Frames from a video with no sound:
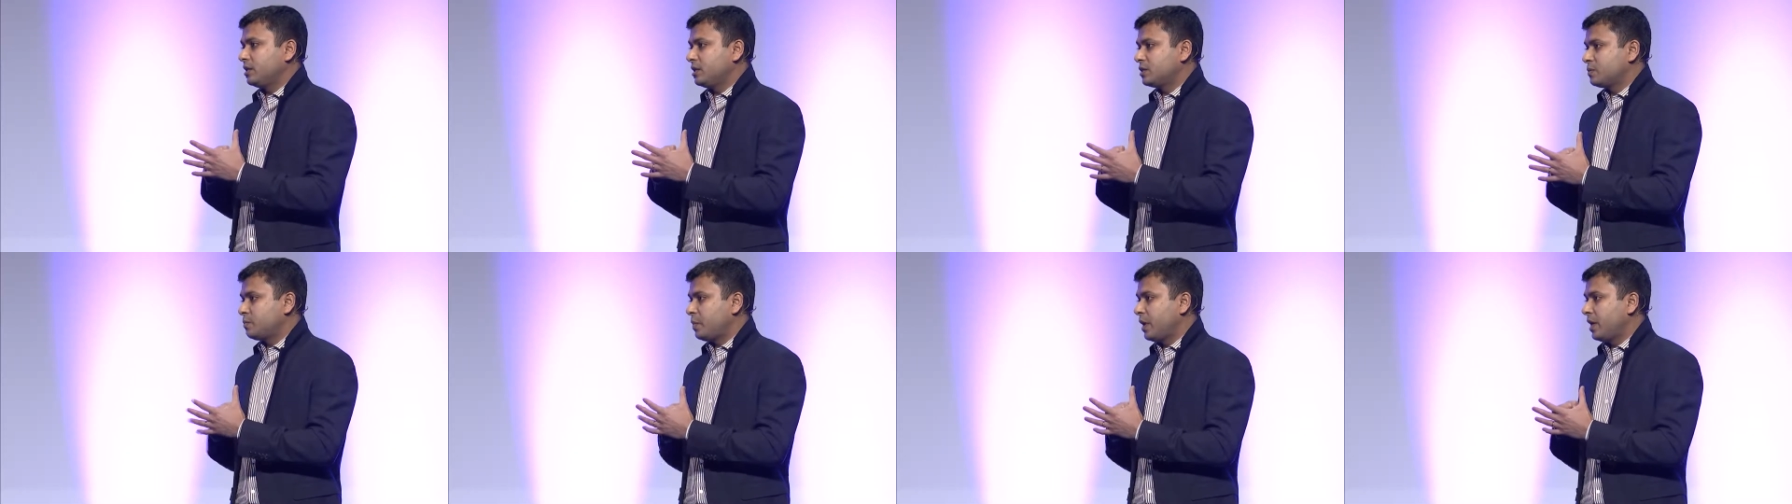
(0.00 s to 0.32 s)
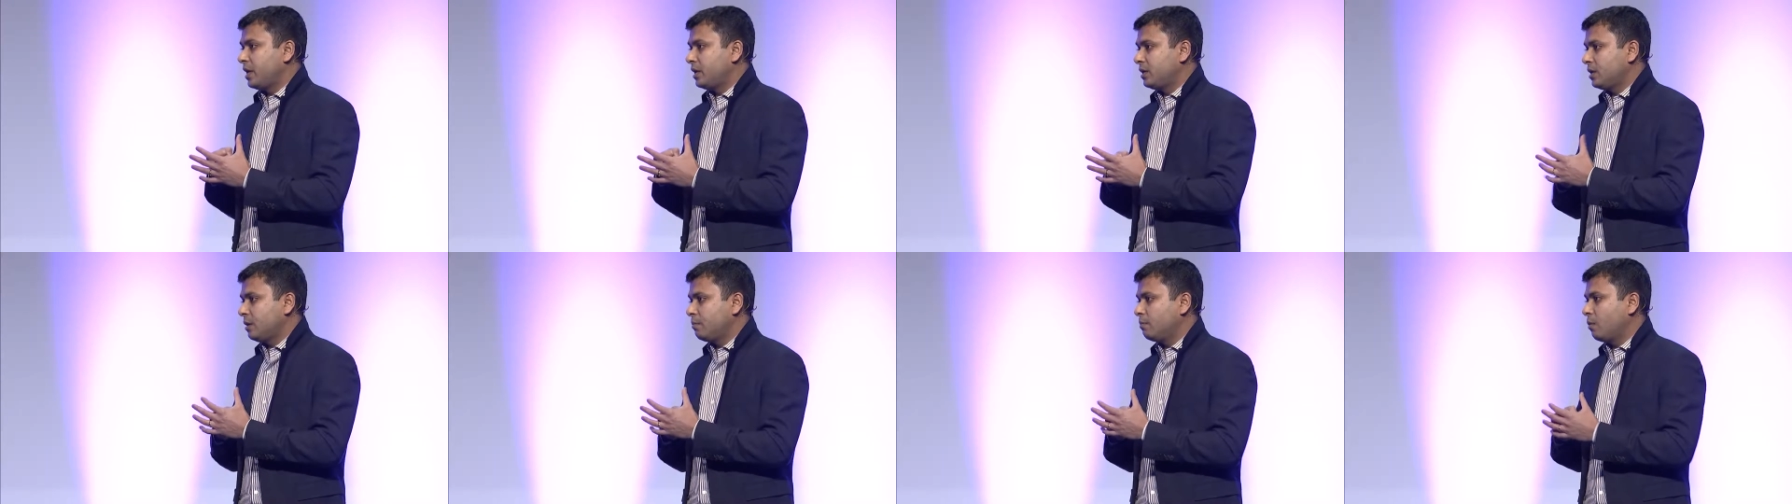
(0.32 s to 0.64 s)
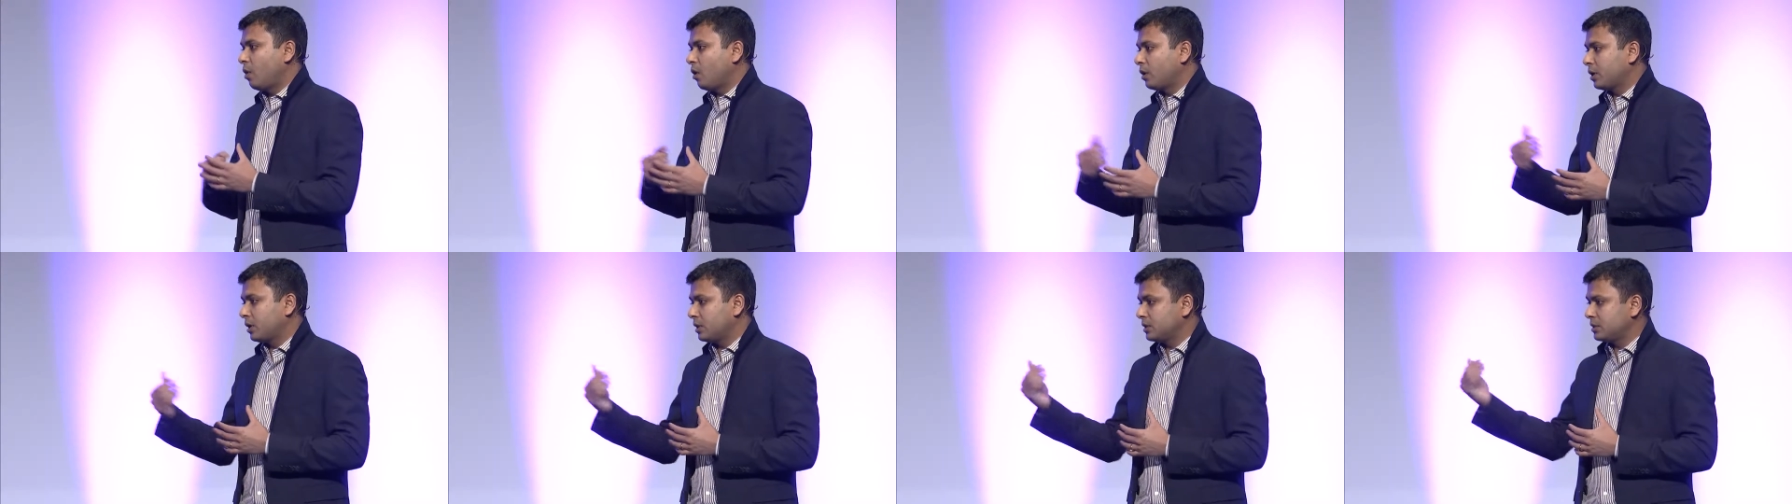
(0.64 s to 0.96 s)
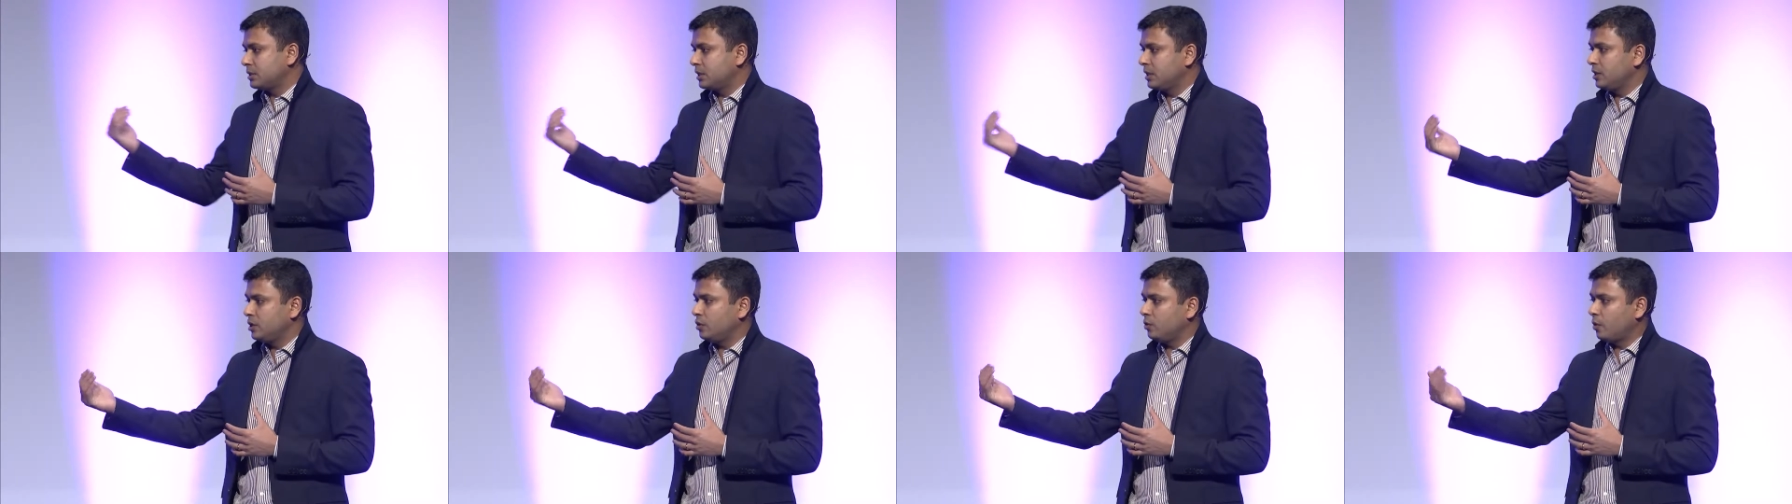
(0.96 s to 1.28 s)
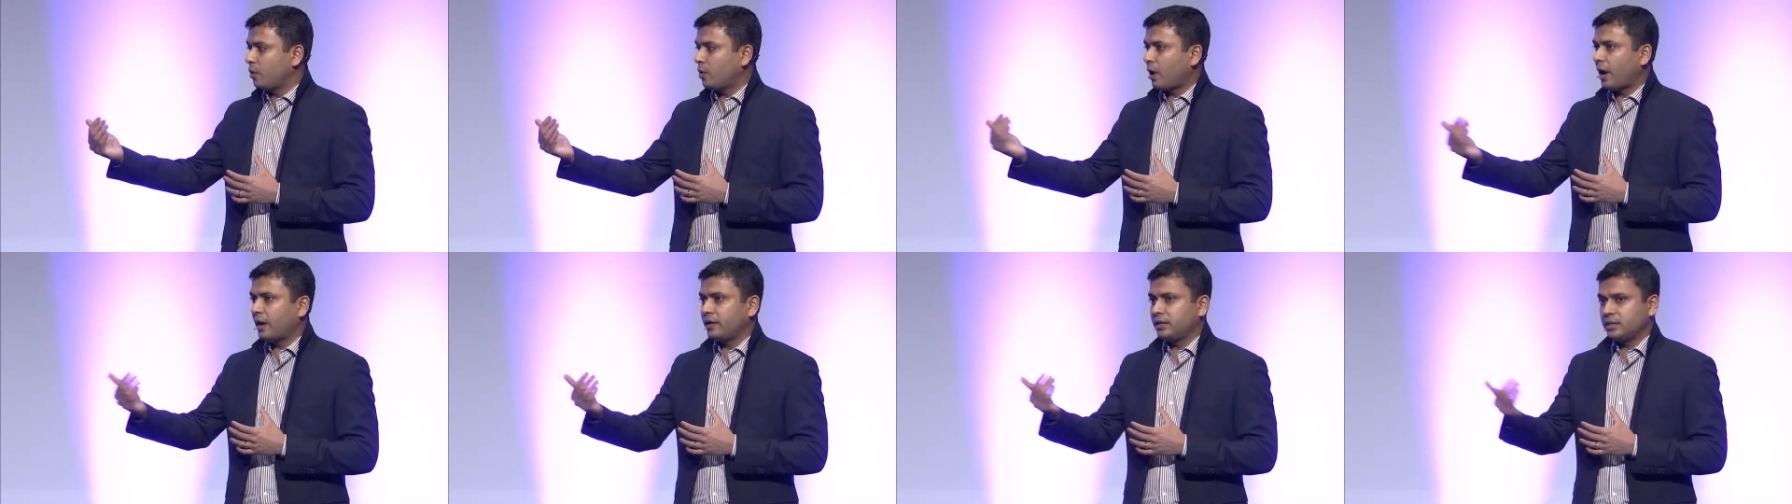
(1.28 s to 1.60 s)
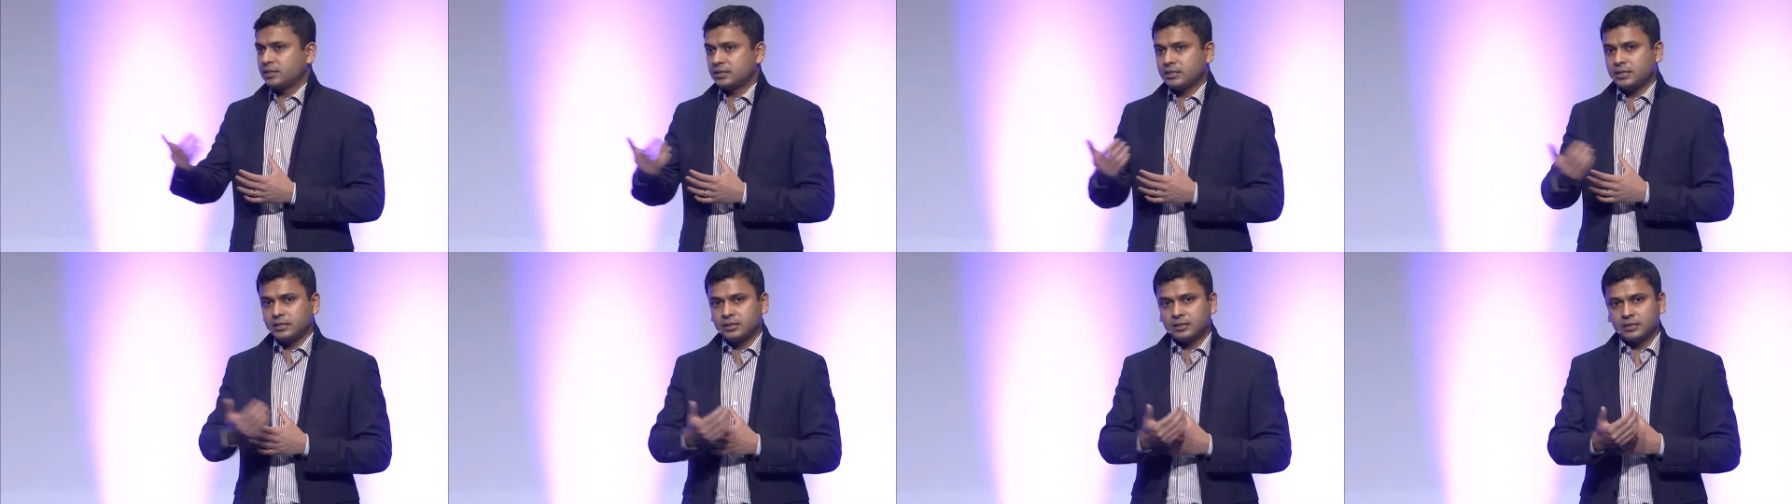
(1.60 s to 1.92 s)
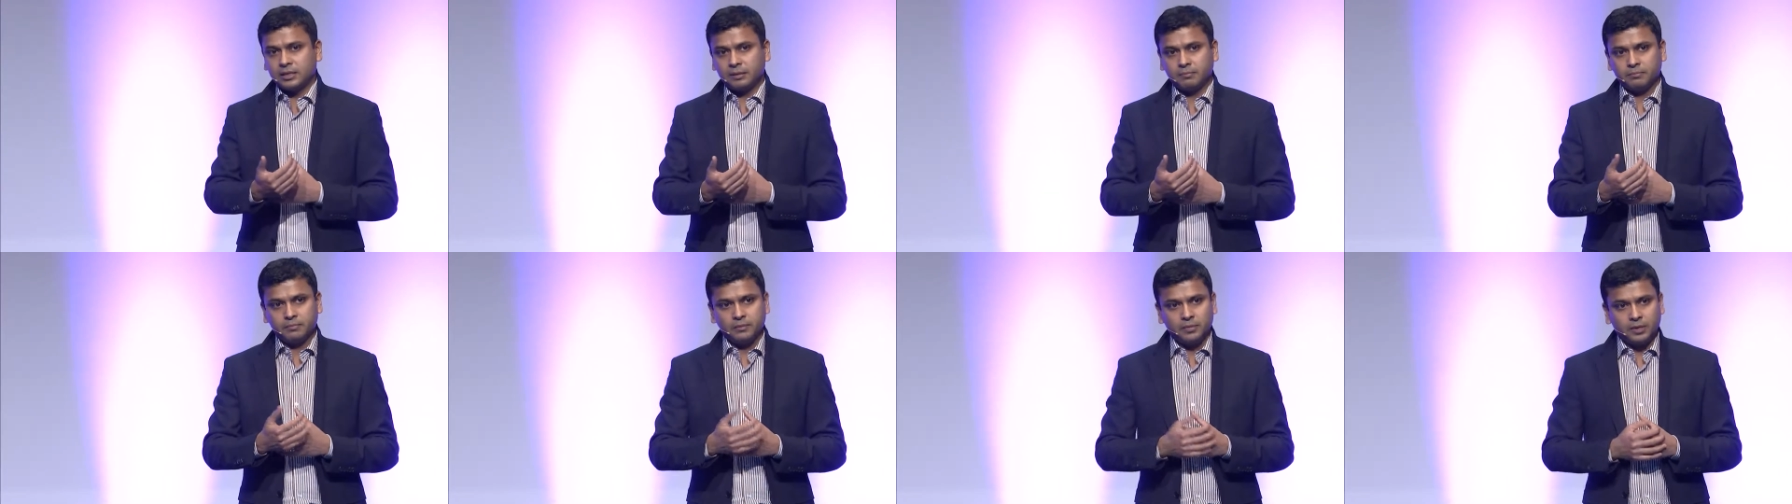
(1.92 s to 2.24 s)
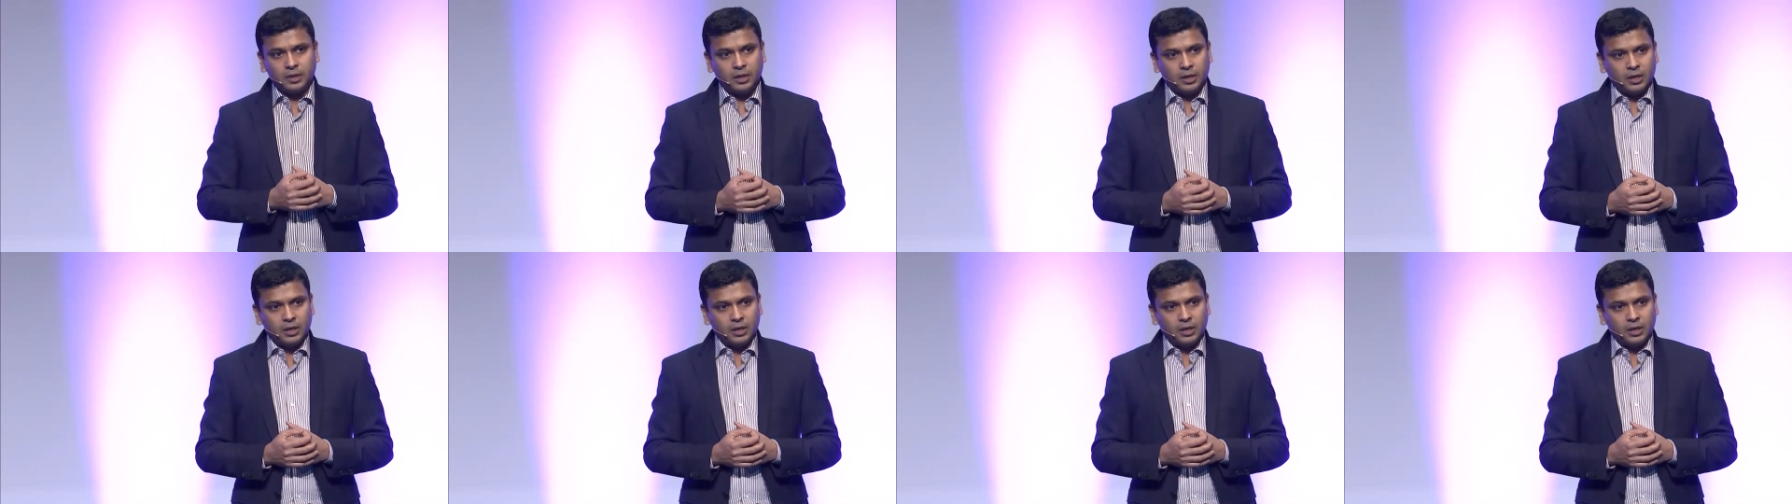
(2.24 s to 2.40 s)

these predictive models into your I T system.